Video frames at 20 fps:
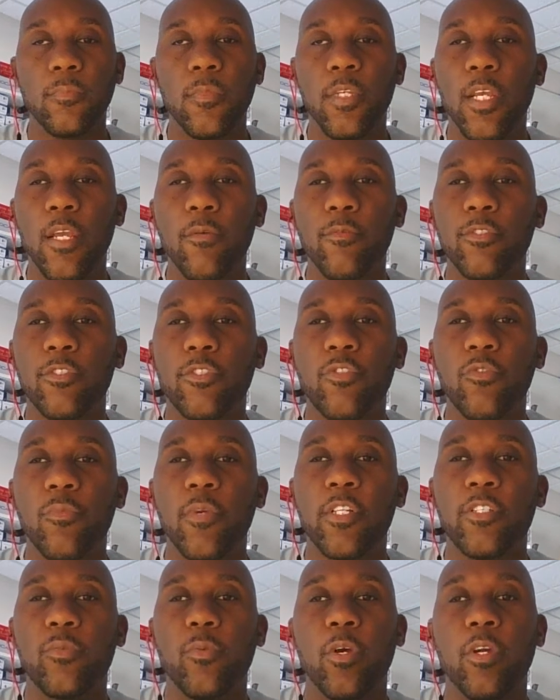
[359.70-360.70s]
It was too
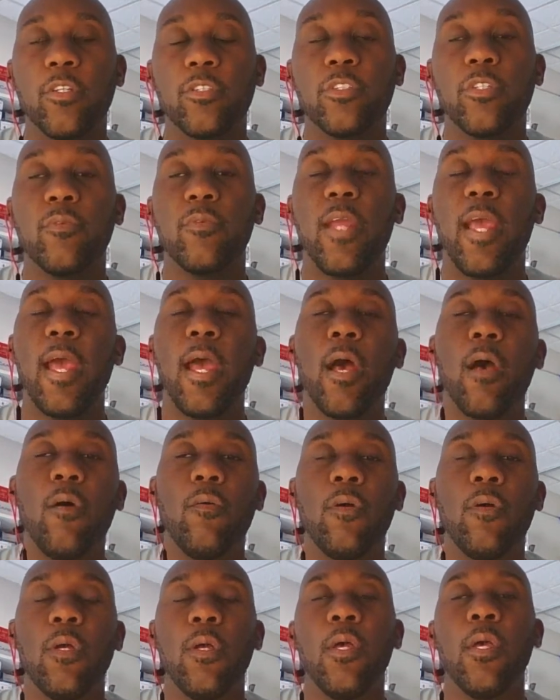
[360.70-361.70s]
much work. So
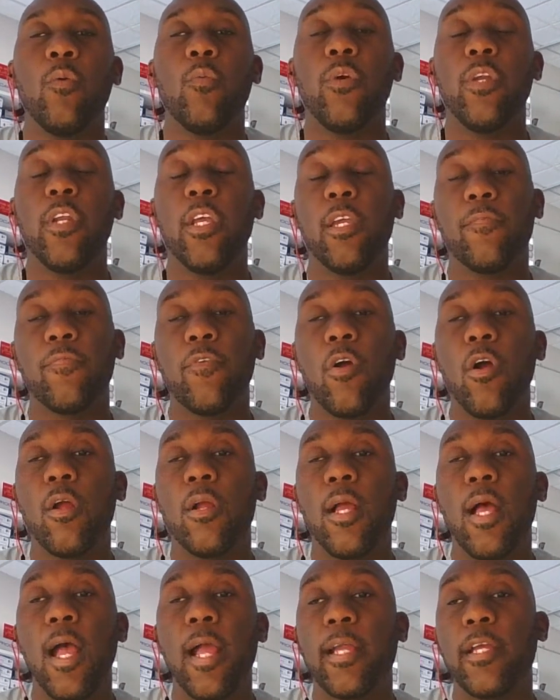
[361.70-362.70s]
now with
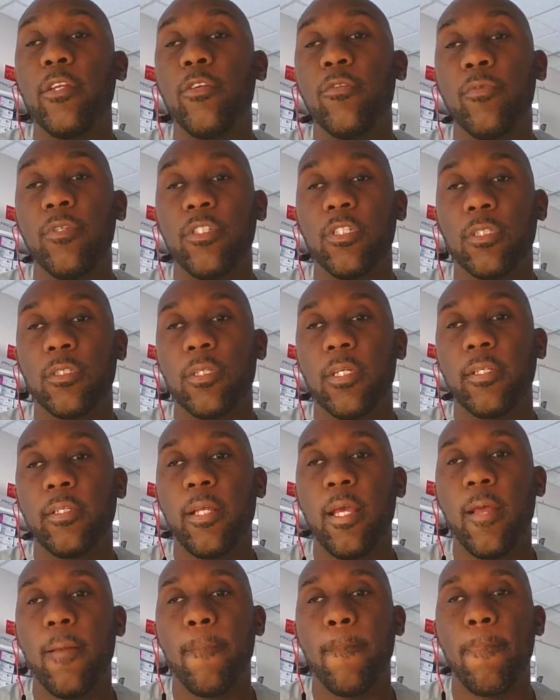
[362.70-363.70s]
InkFrog, I can do it just like
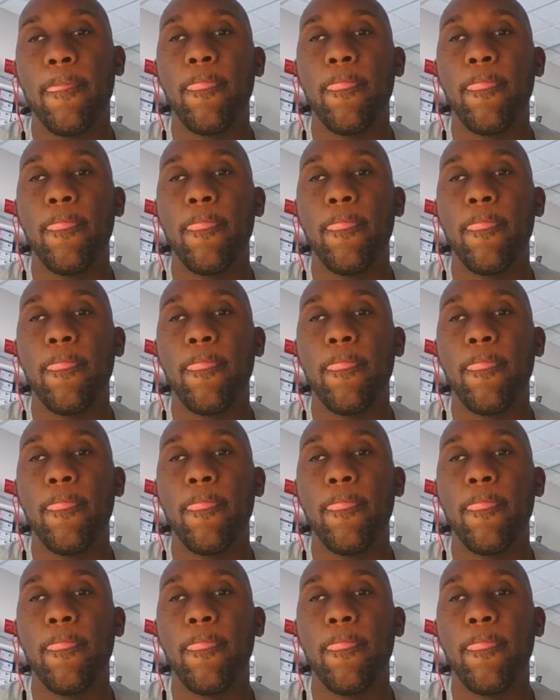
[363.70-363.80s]
that.